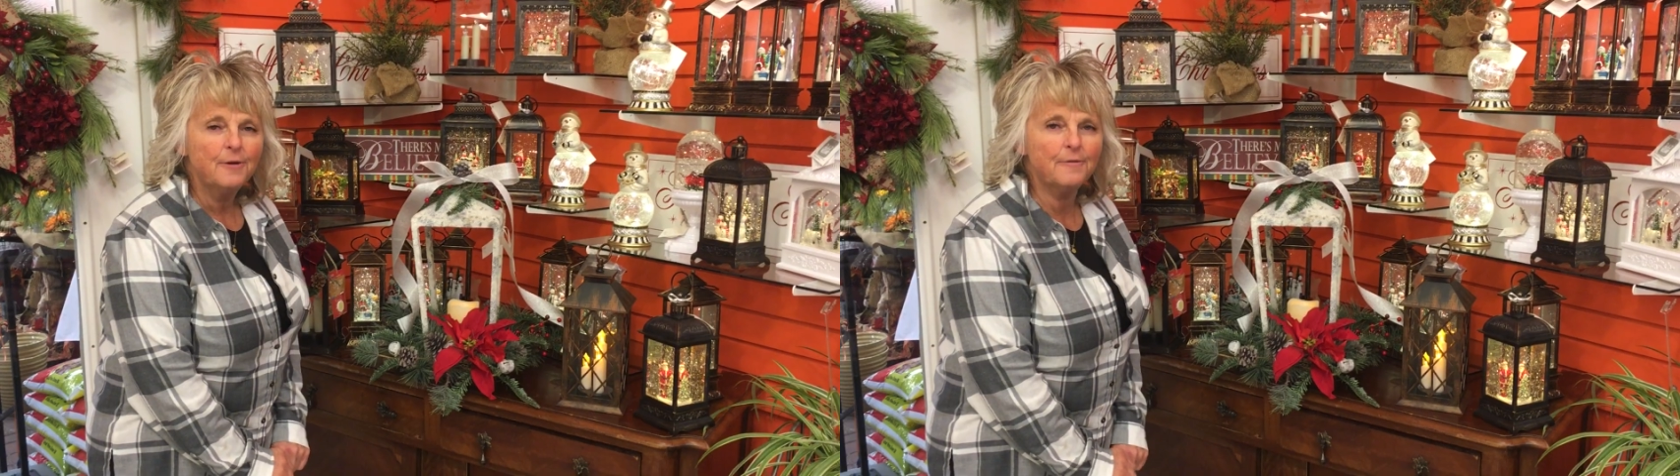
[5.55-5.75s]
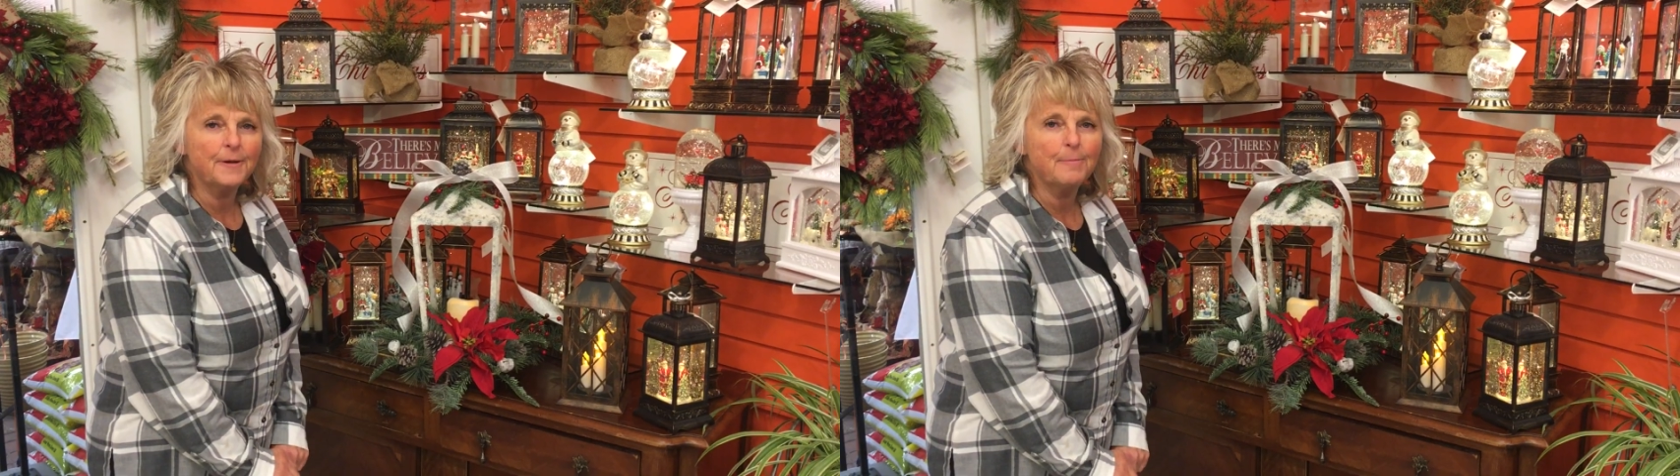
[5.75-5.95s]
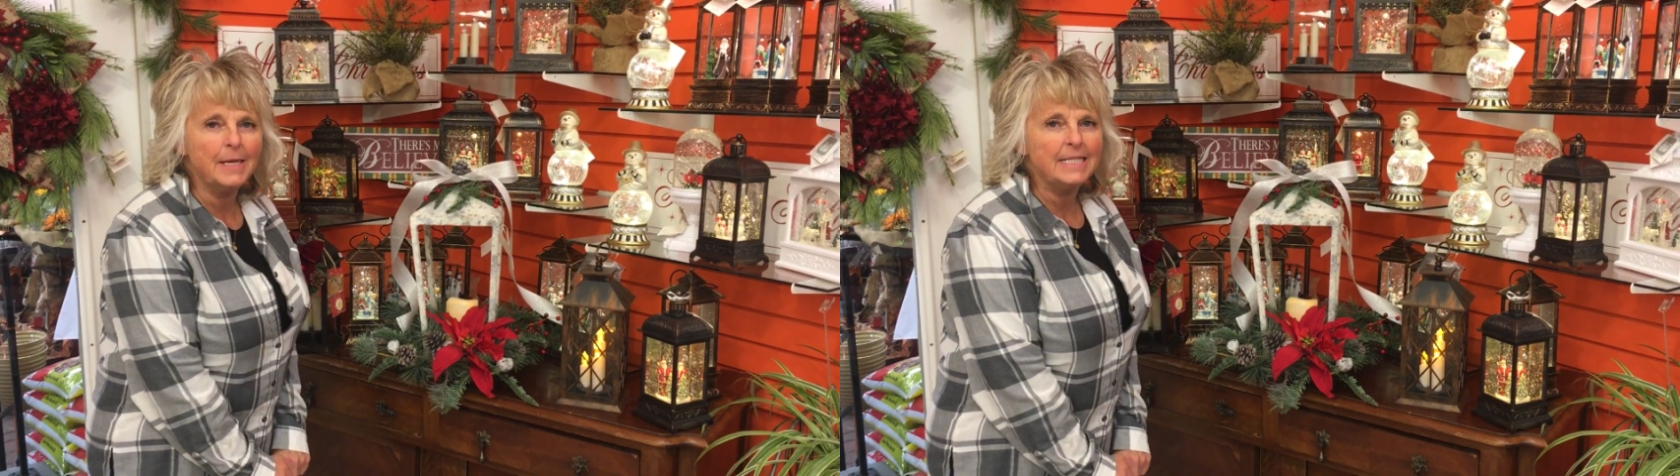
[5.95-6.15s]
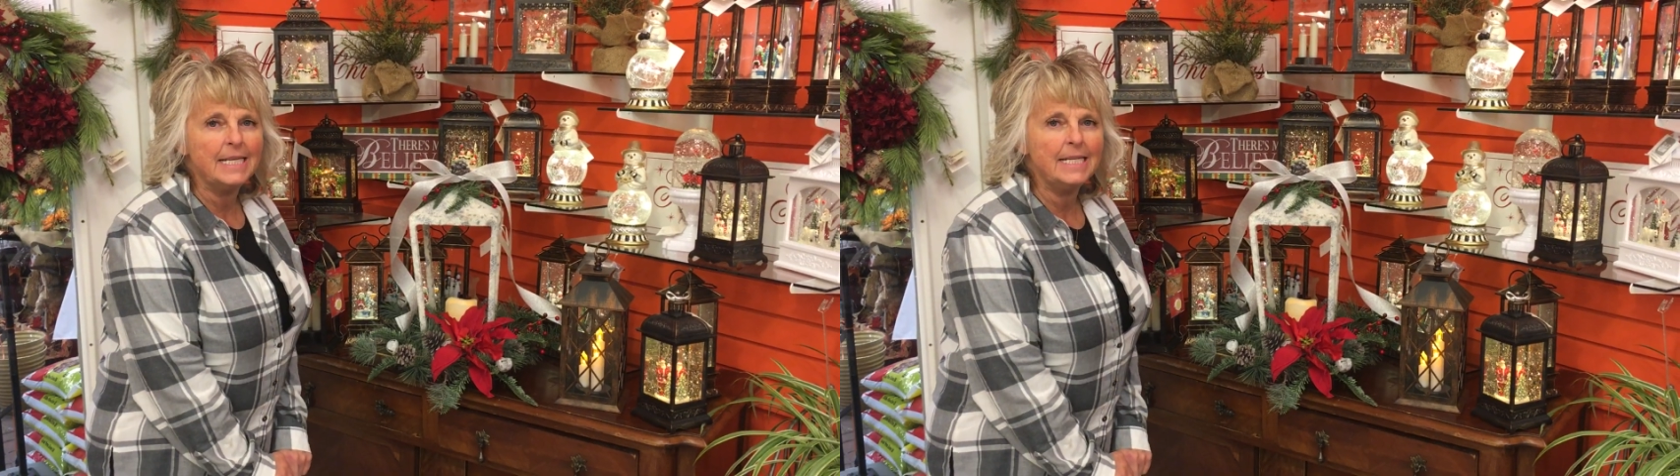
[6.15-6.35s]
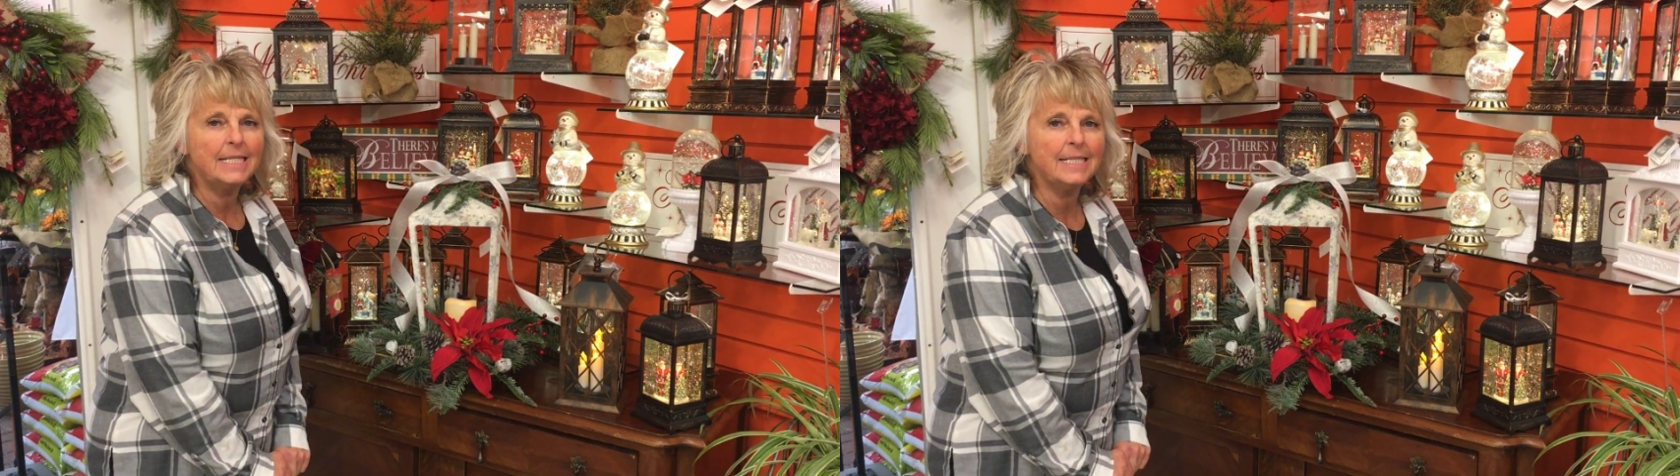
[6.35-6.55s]
For
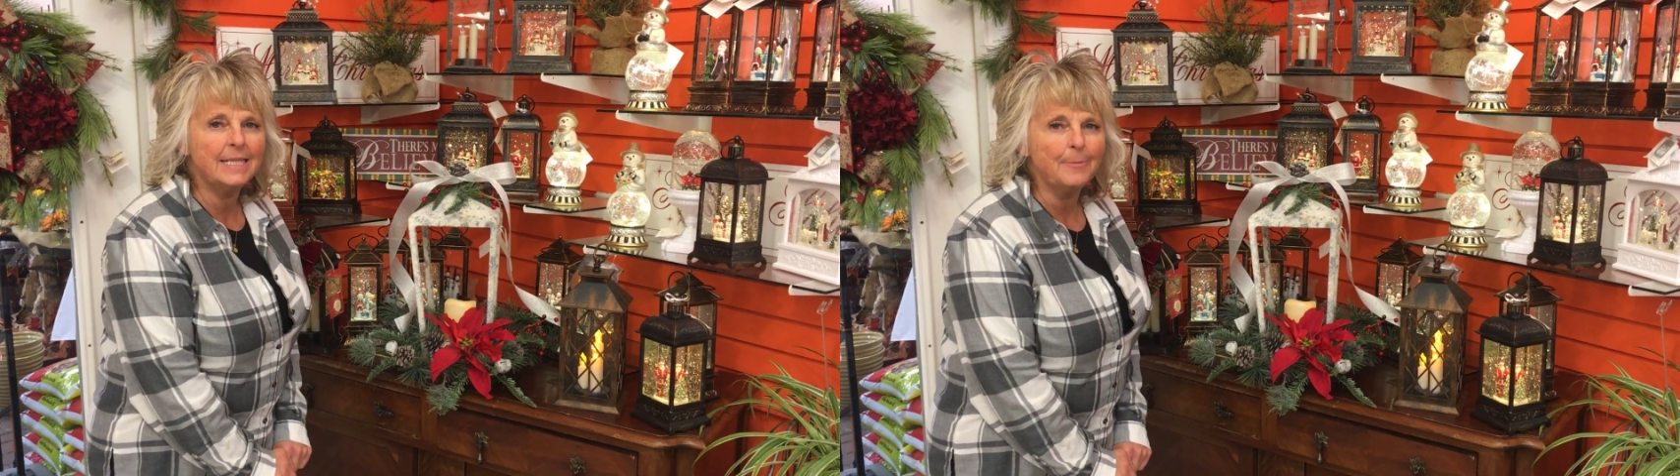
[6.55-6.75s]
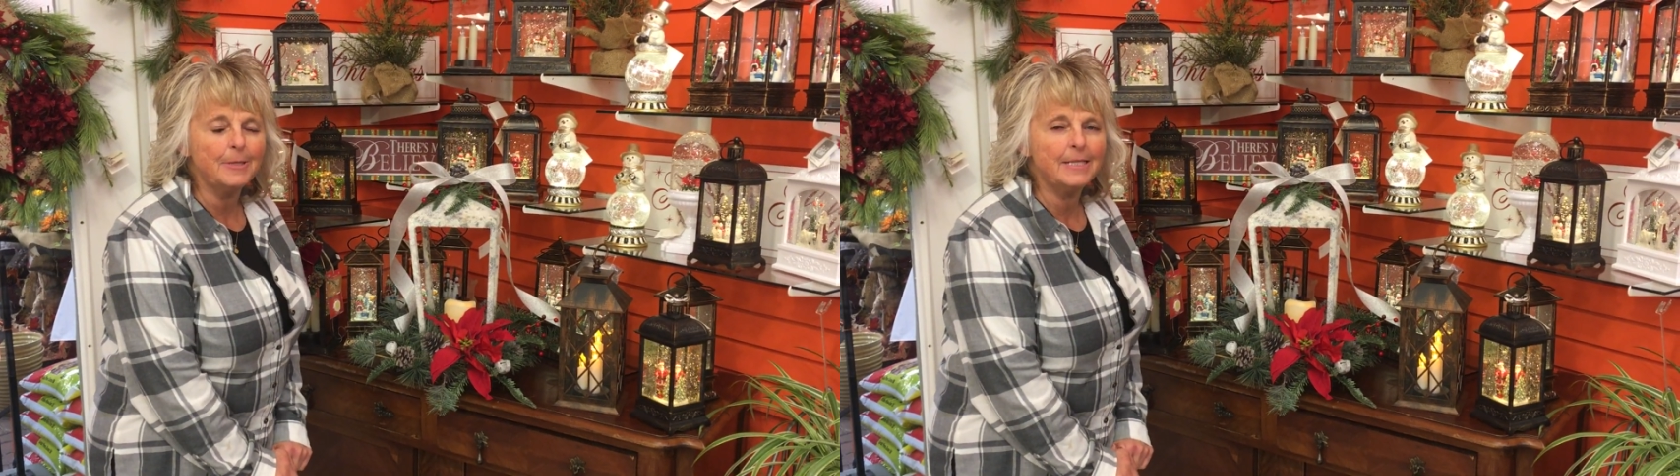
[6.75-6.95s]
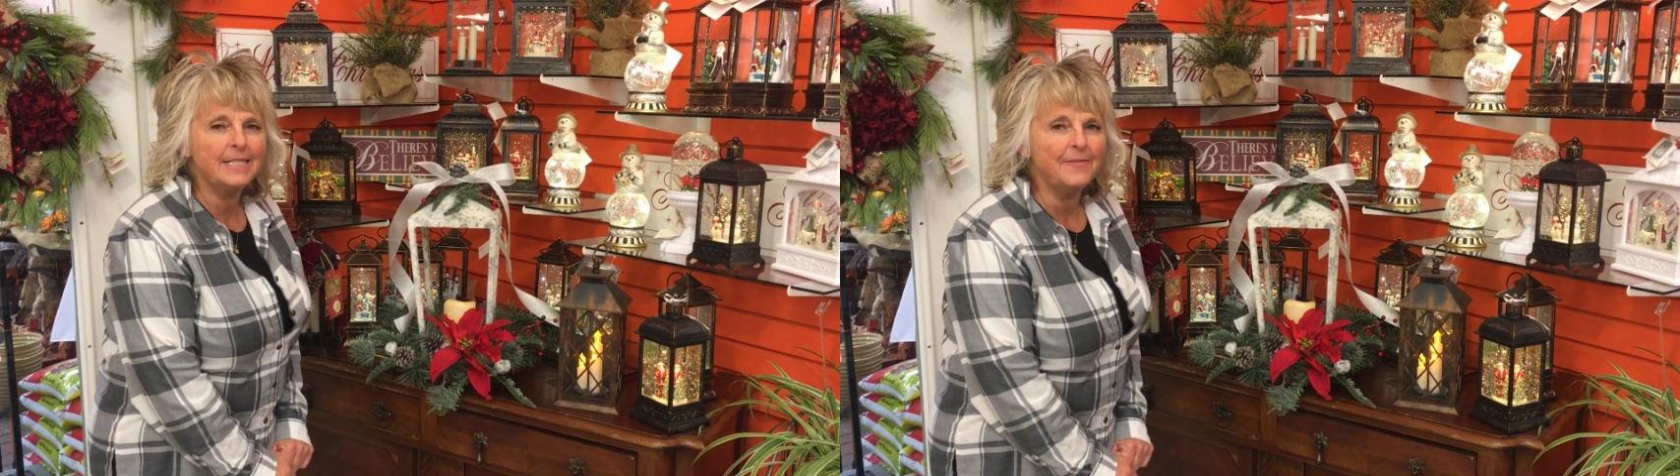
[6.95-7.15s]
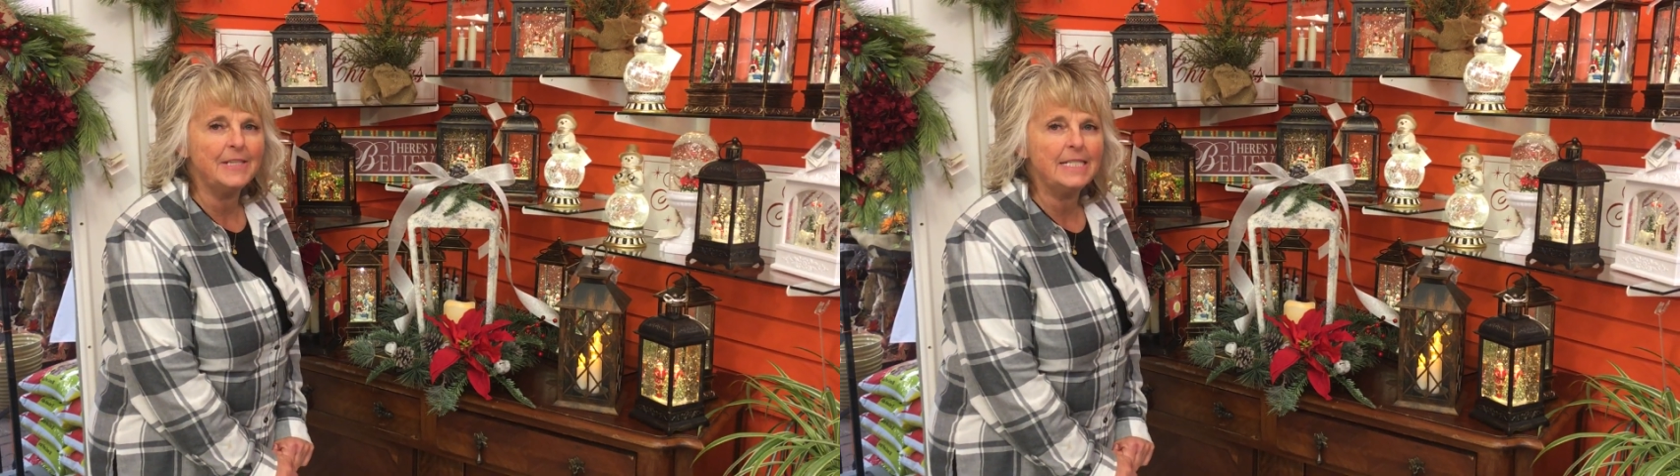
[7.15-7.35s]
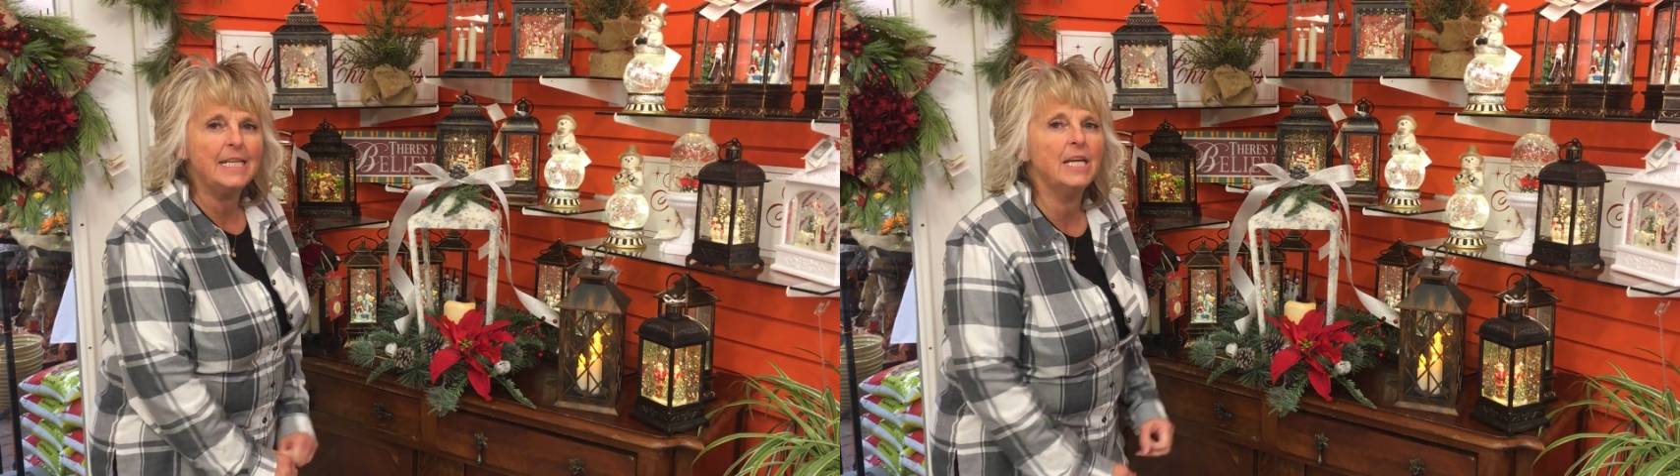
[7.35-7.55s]
Monday, December the
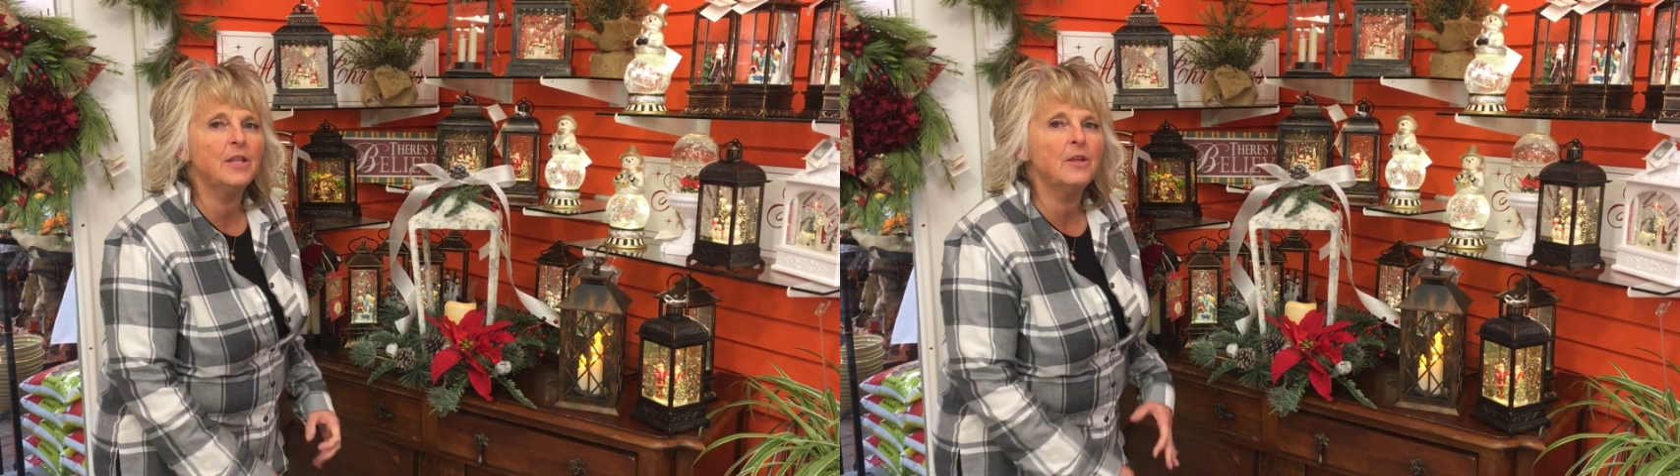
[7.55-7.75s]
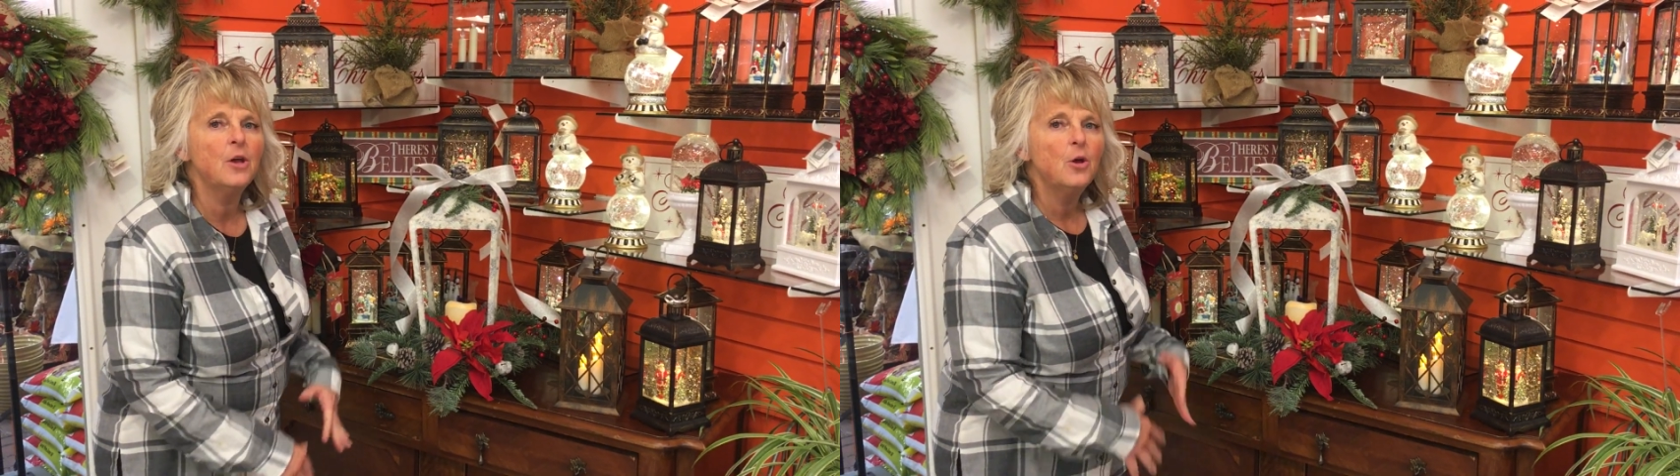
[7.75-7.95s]
17th,